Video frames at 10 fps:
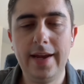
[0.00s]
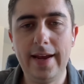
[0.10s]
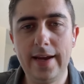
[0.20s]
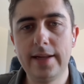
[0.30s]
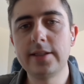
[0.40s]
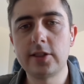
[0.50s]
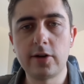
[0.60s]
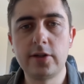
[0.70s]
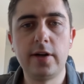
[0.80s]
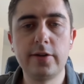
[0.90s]
and
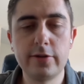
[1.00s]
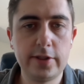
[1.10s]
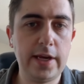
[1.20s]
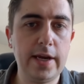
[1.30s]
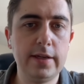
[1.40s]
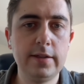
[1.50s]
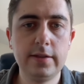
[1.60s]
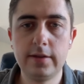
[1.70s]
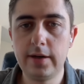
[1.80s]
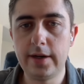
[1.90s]
start to understand
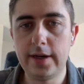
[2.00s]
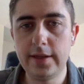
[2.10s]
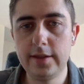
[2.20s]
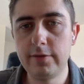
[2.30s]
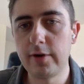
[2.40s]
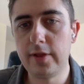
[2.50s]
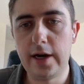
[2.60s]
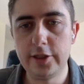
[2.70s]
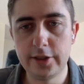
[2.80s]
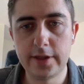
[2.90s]
the different
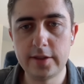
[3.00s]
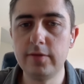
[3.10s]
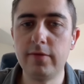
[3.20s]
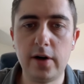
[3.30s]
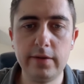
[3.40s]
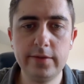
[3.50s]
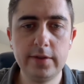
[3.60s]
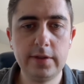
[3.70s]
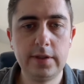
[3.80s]
logic that's involved